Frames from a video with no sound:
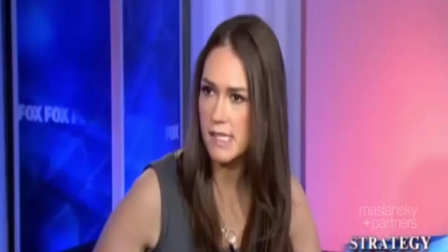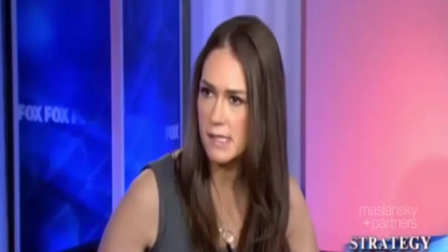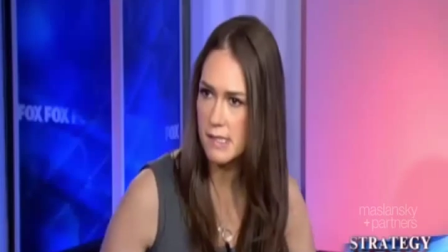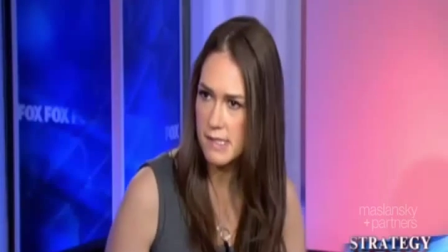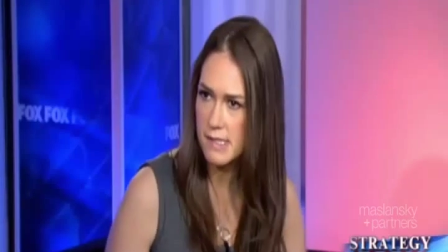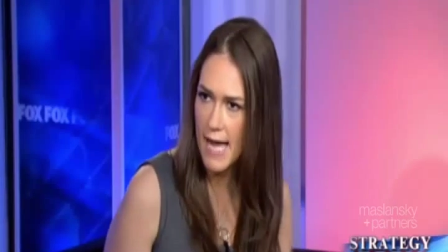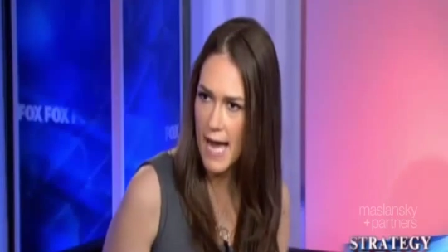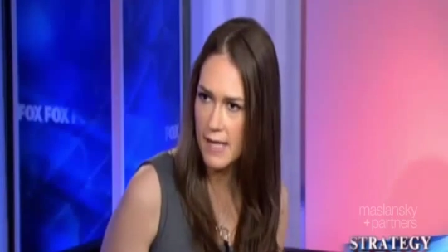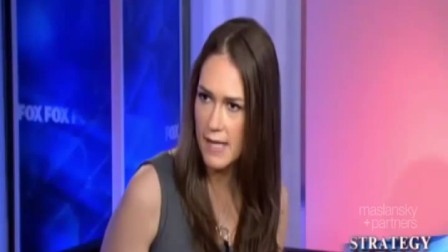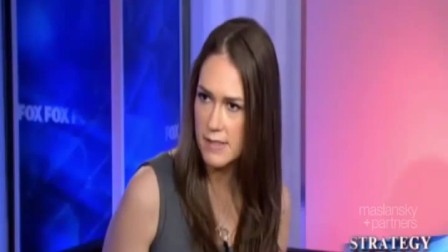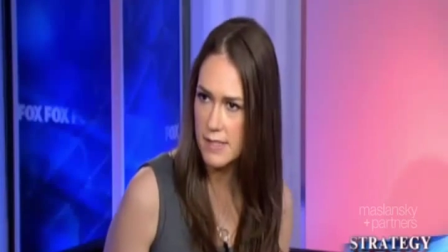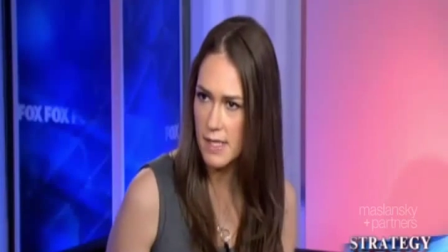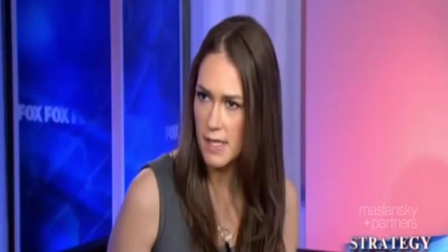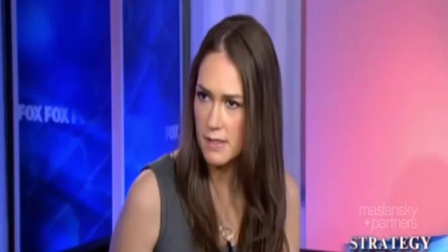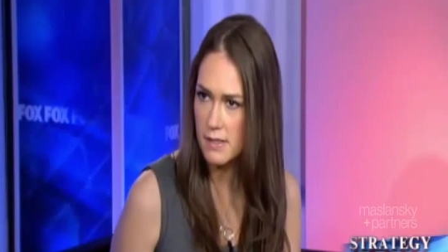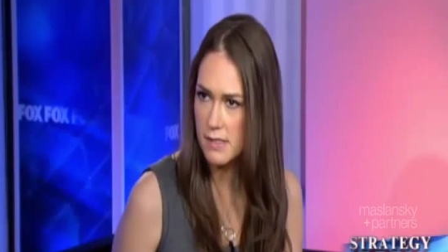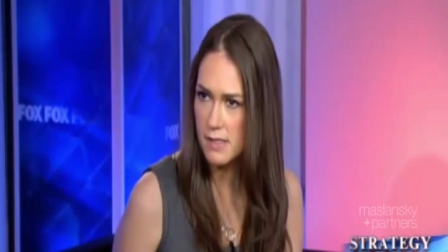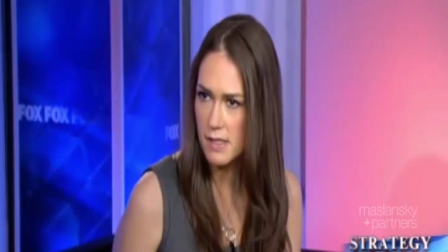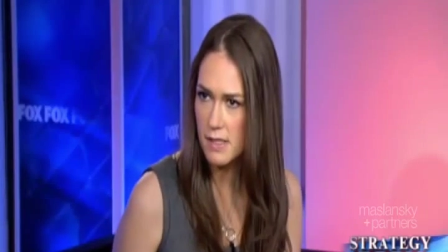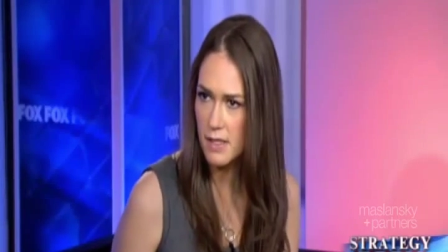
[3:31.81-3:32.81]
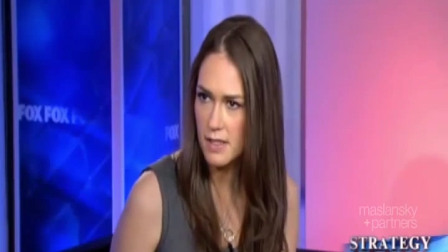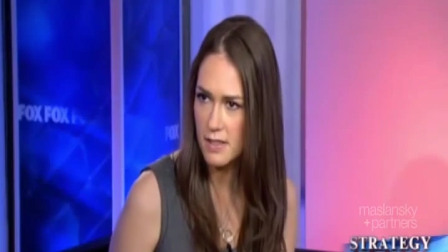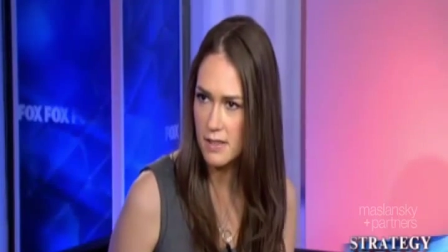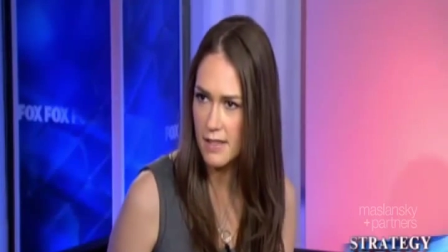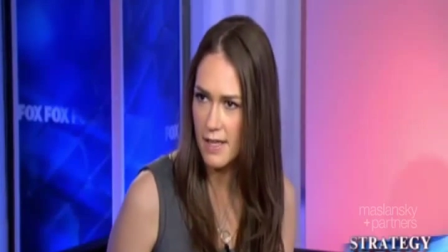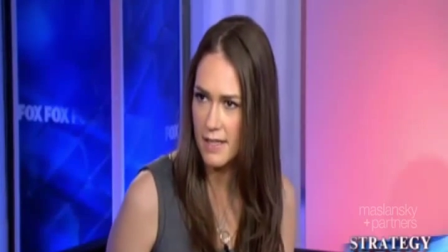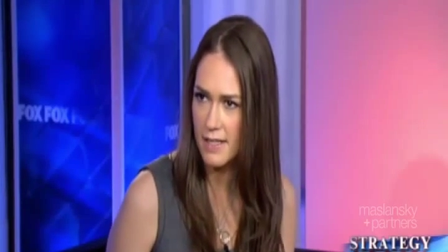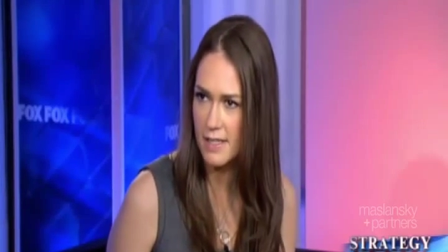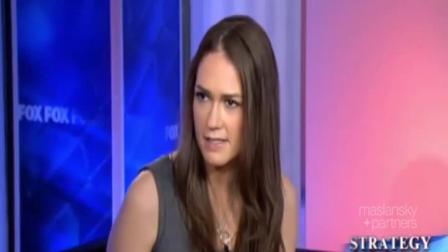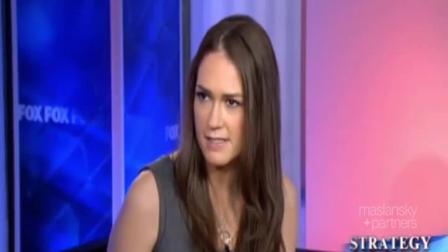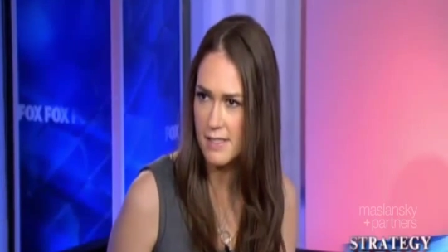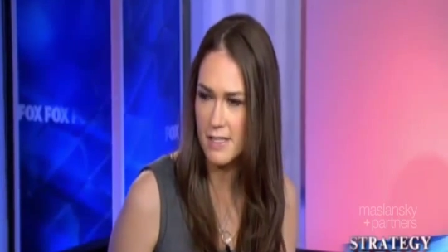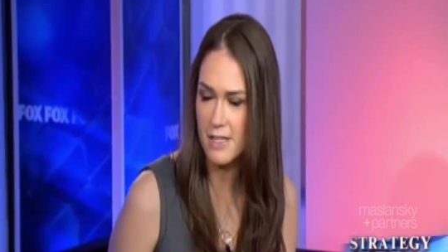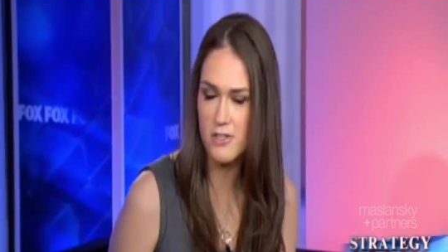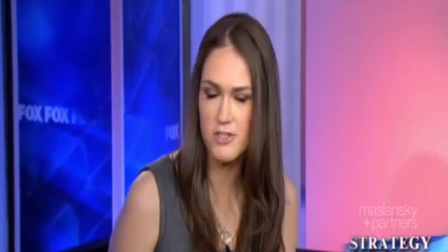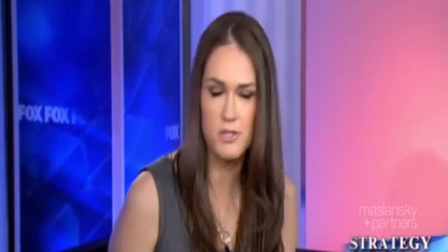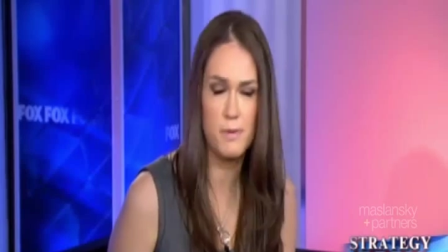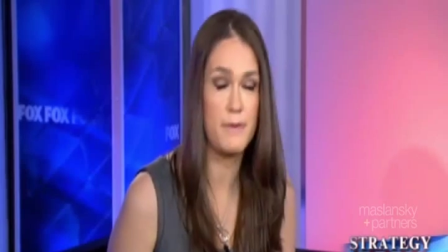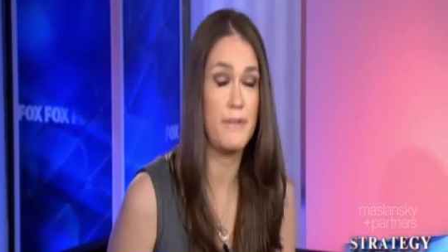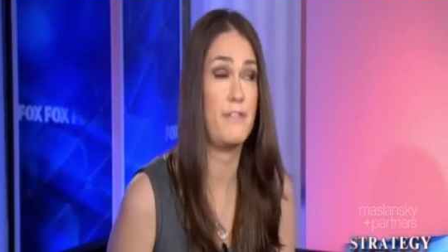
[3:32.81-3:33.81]
his dad dancing that he did on
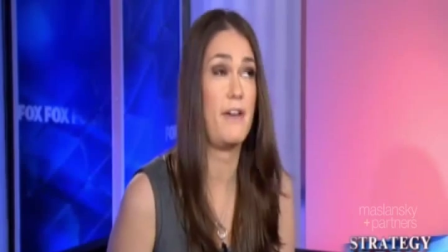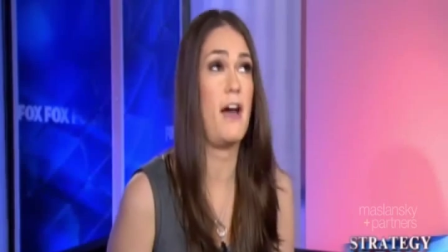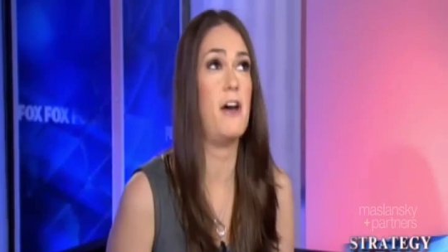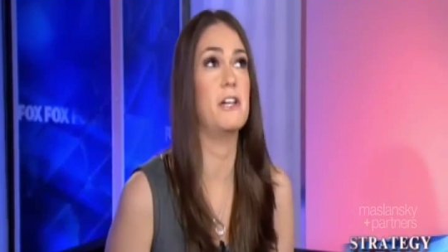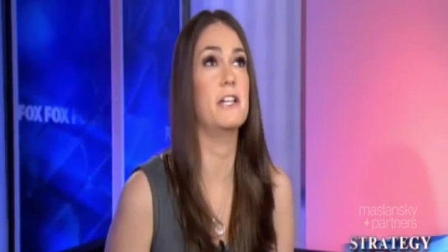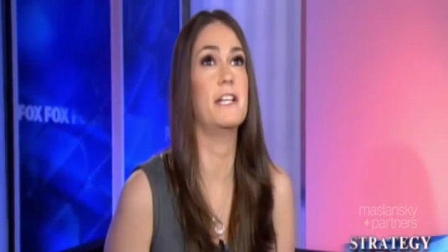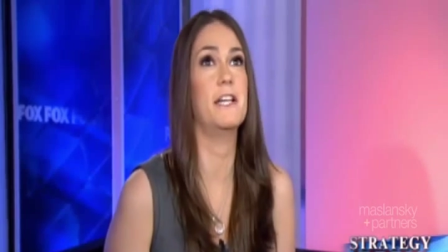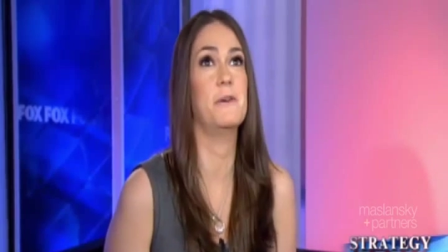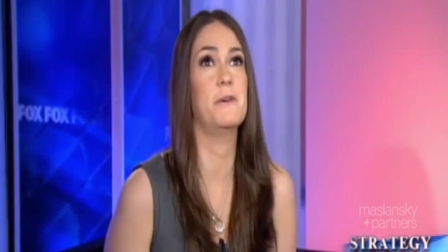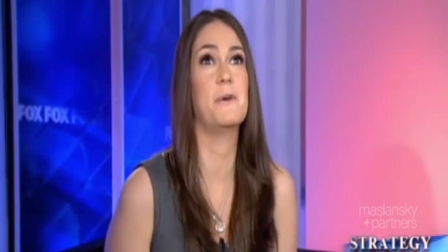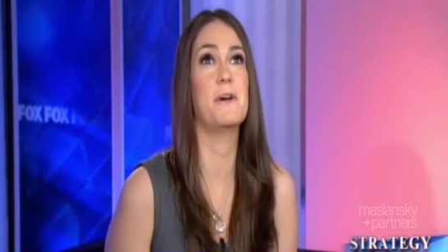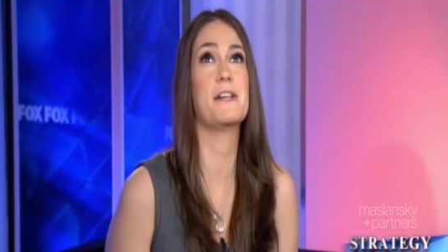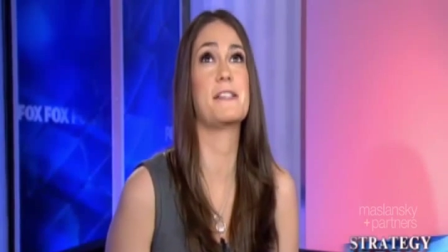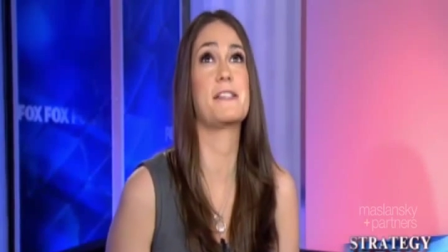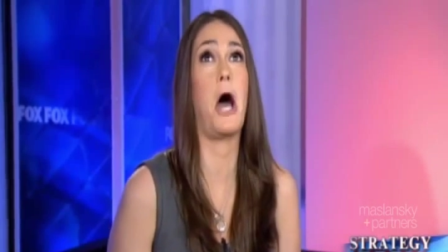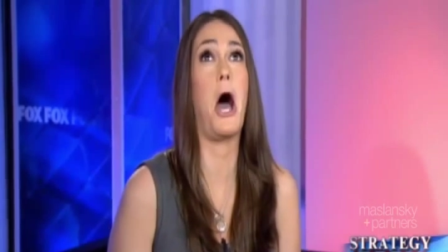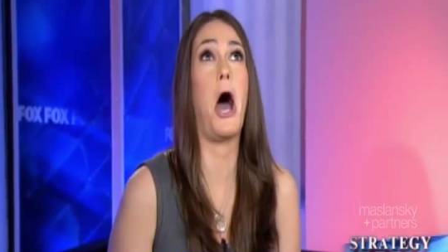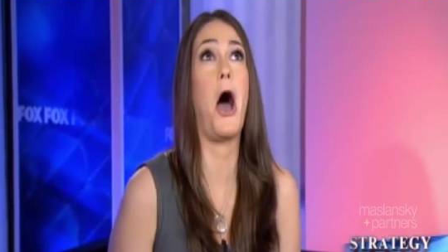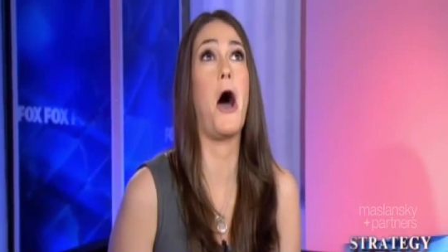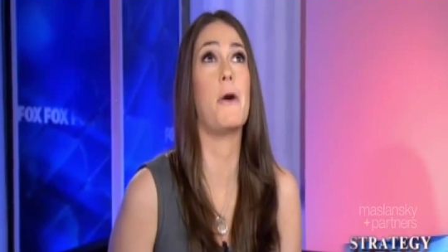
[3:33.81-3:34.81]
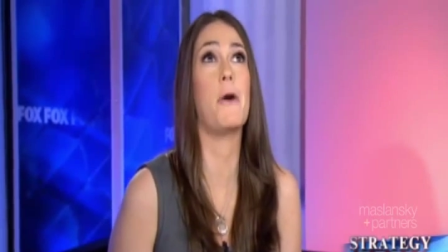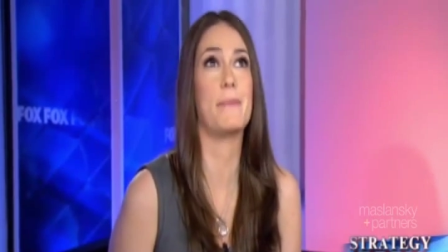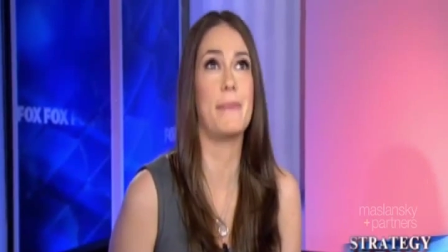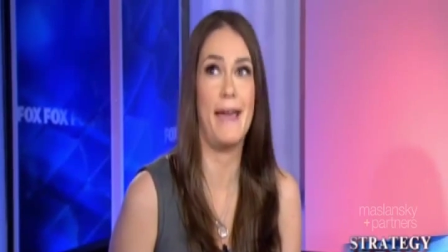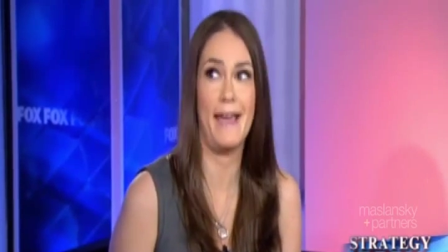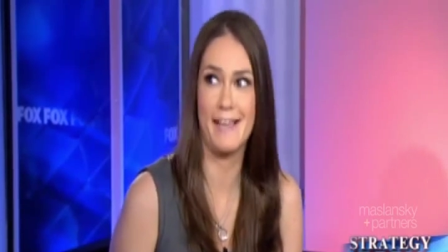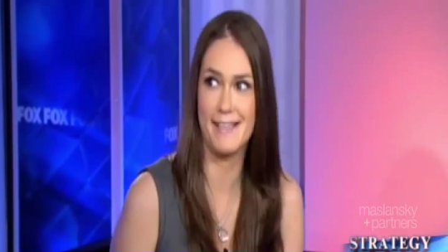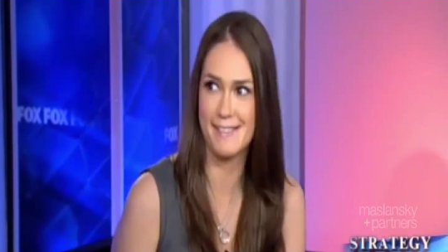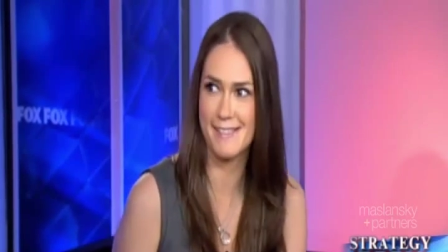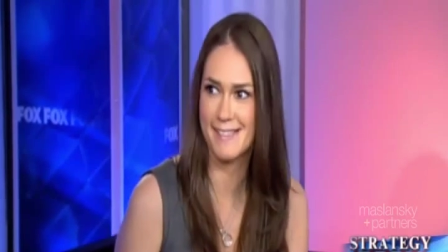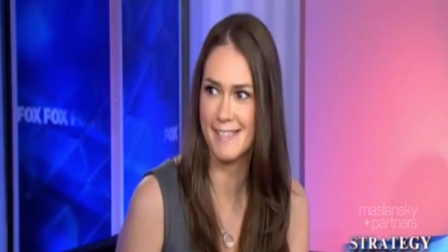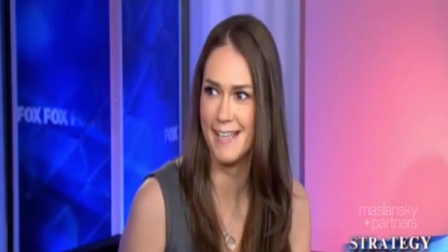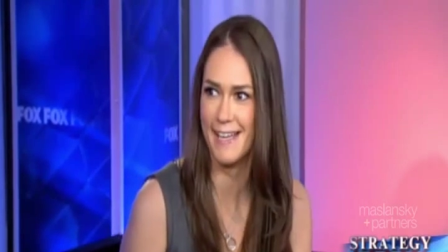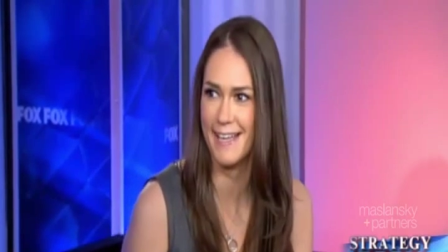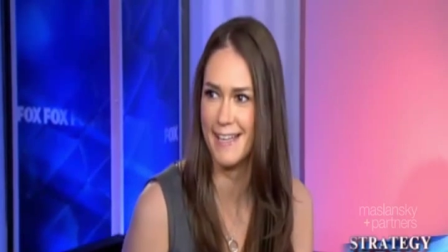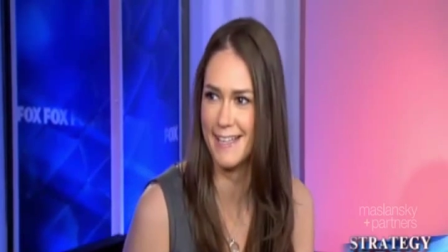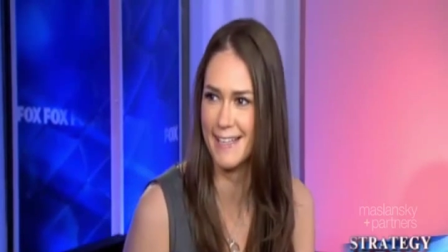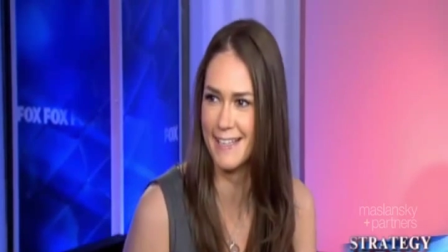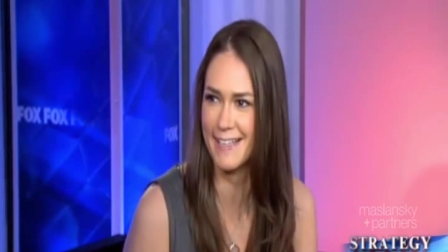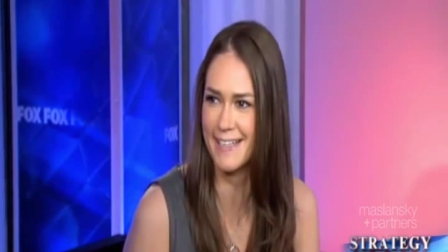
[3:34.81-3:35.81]
Jimmy Fallon? It was
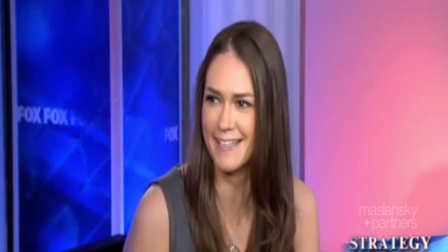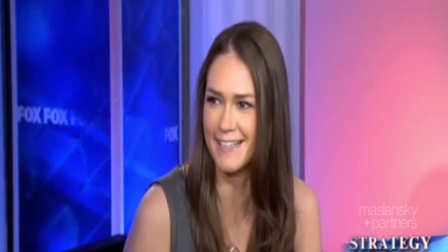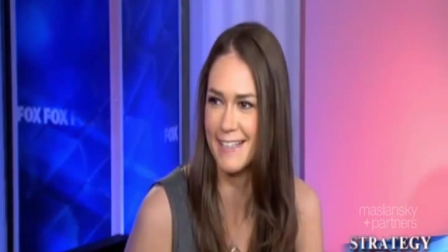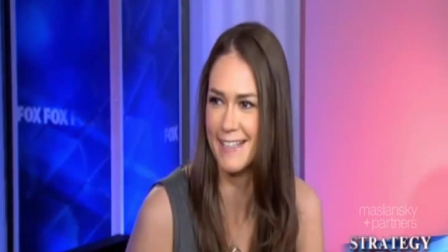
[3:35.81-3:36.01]
amazing.